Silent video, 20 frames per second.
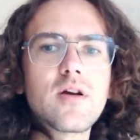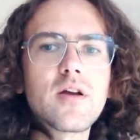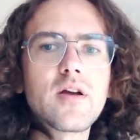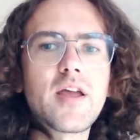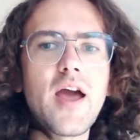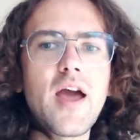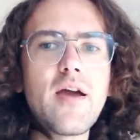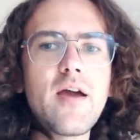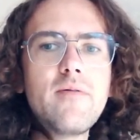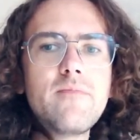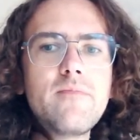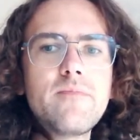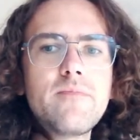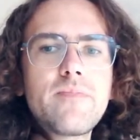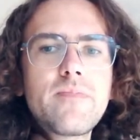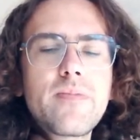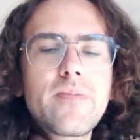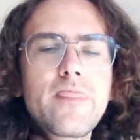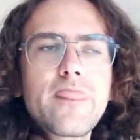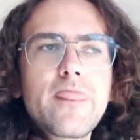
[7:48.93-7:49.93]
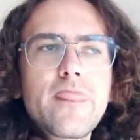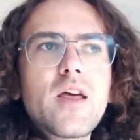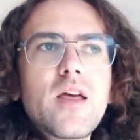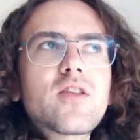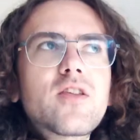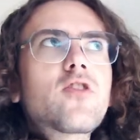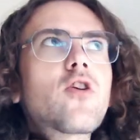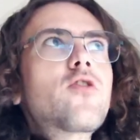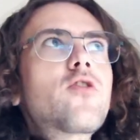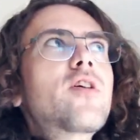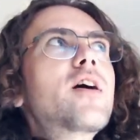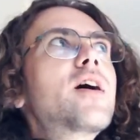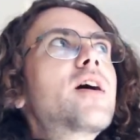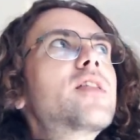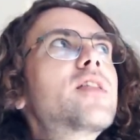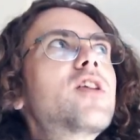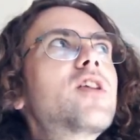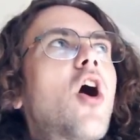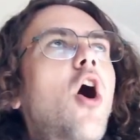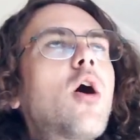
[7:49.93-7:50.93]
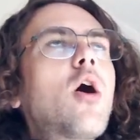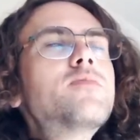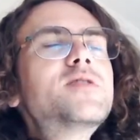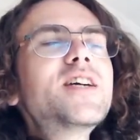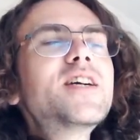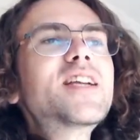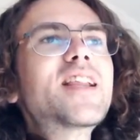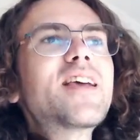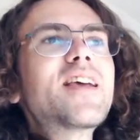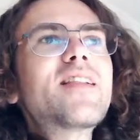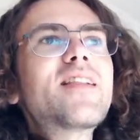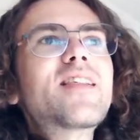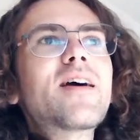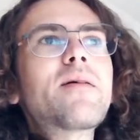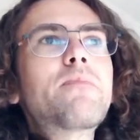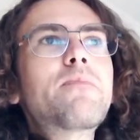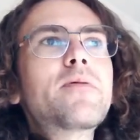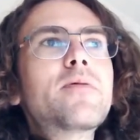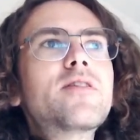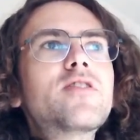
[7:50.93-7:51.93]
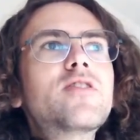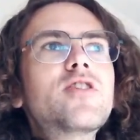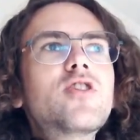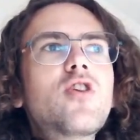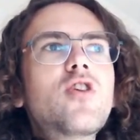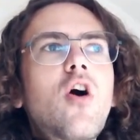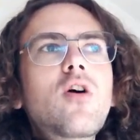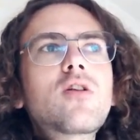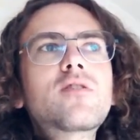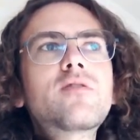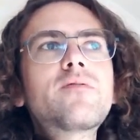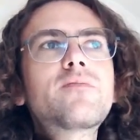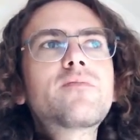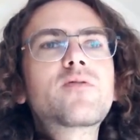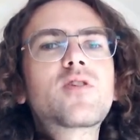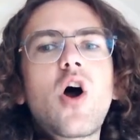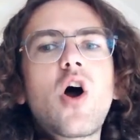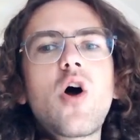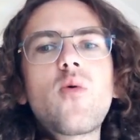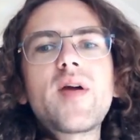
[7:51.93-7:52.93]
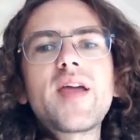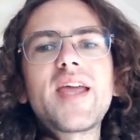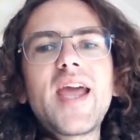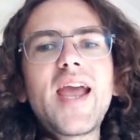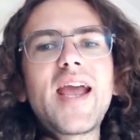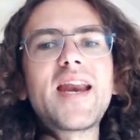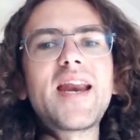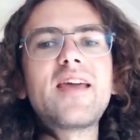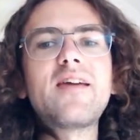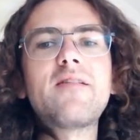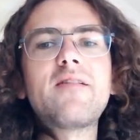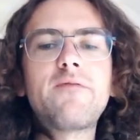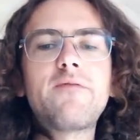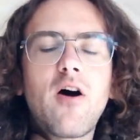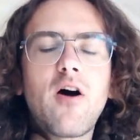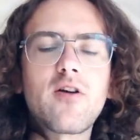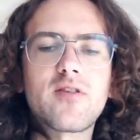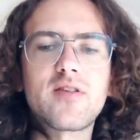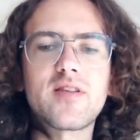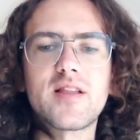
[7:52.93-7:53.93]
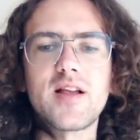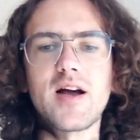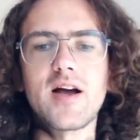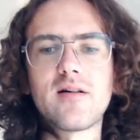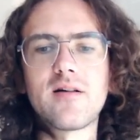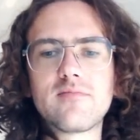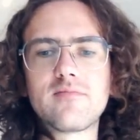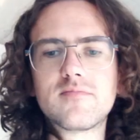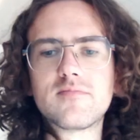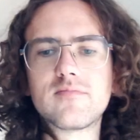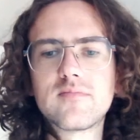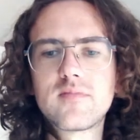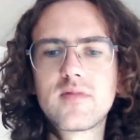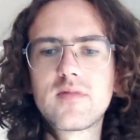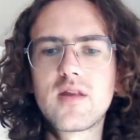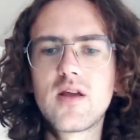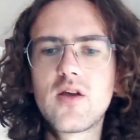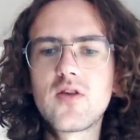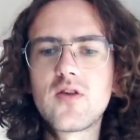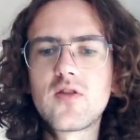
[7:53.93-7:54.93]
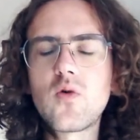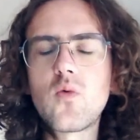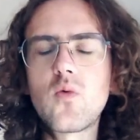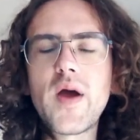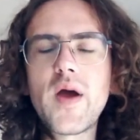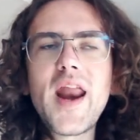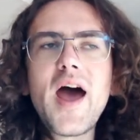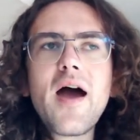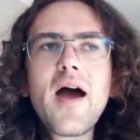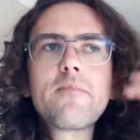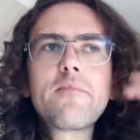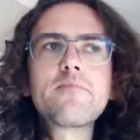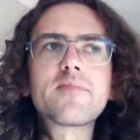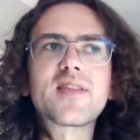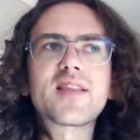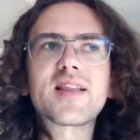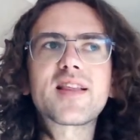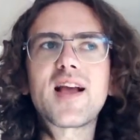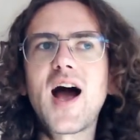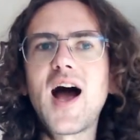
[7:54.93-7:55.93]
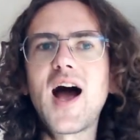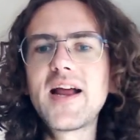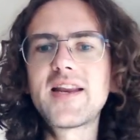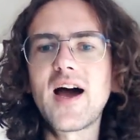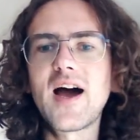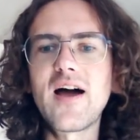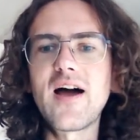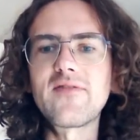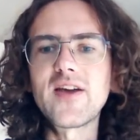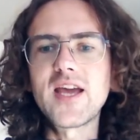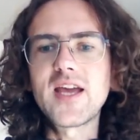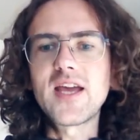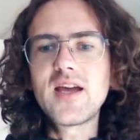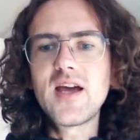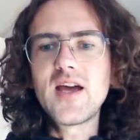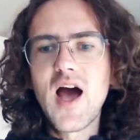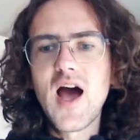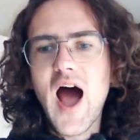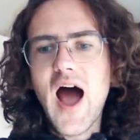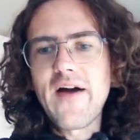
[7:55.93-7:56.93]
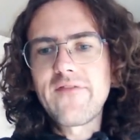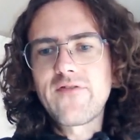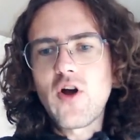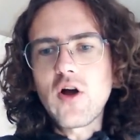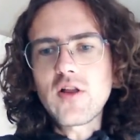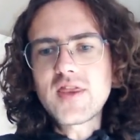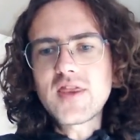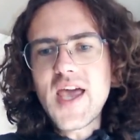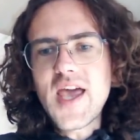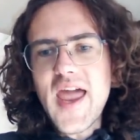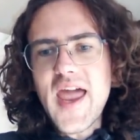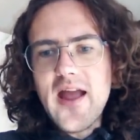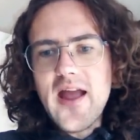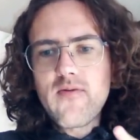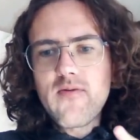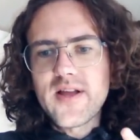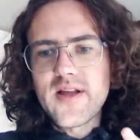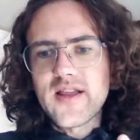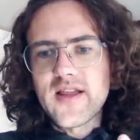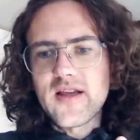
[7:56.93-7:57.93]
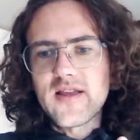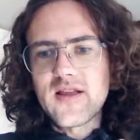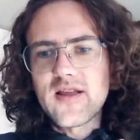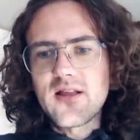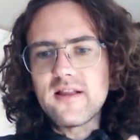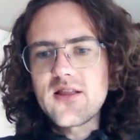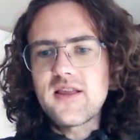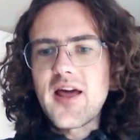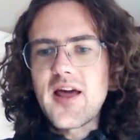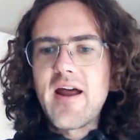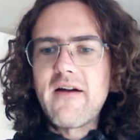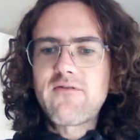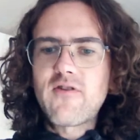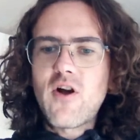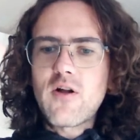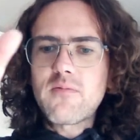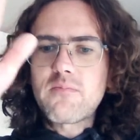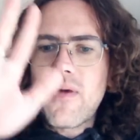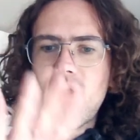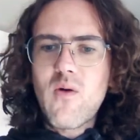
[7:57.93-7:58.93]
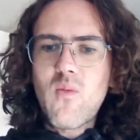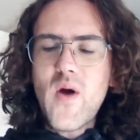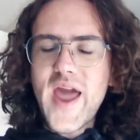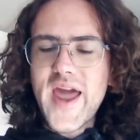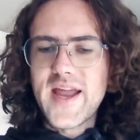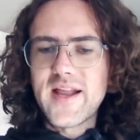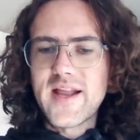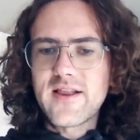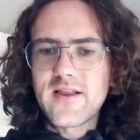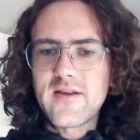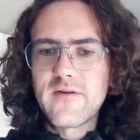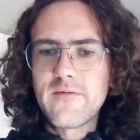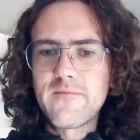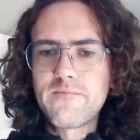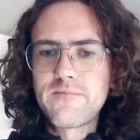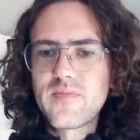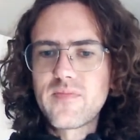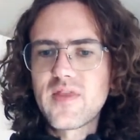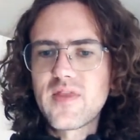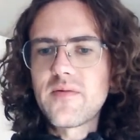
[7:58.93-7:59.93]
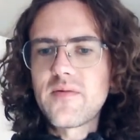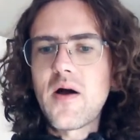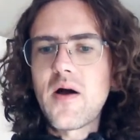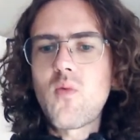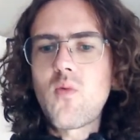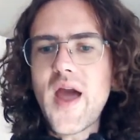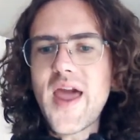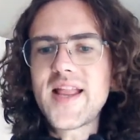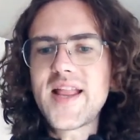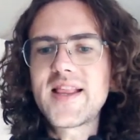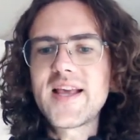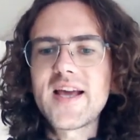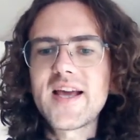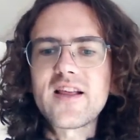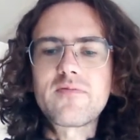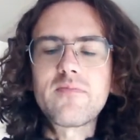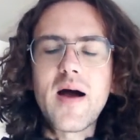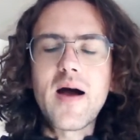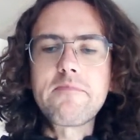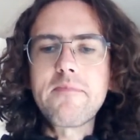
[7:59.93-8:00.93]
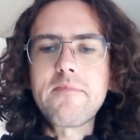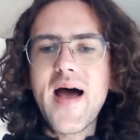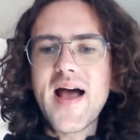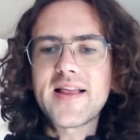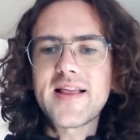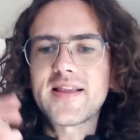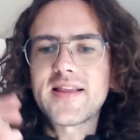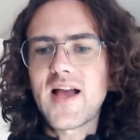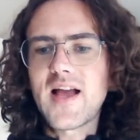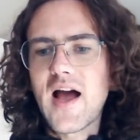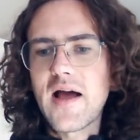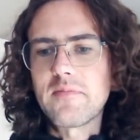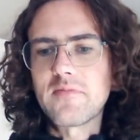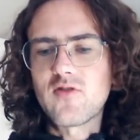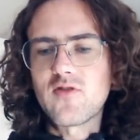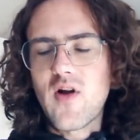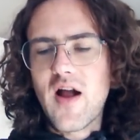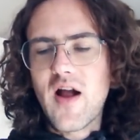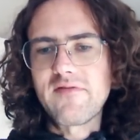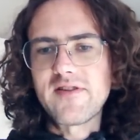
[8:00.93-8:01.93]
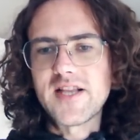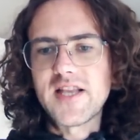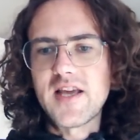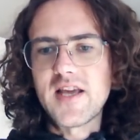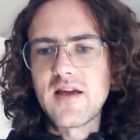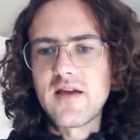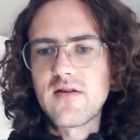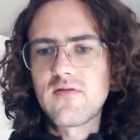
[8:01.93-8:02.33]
Okay? So the object ends up not going any faster. So when I'm skydiving, I've got the air resistance and I've got my weight. So my weight is my mass times gravity,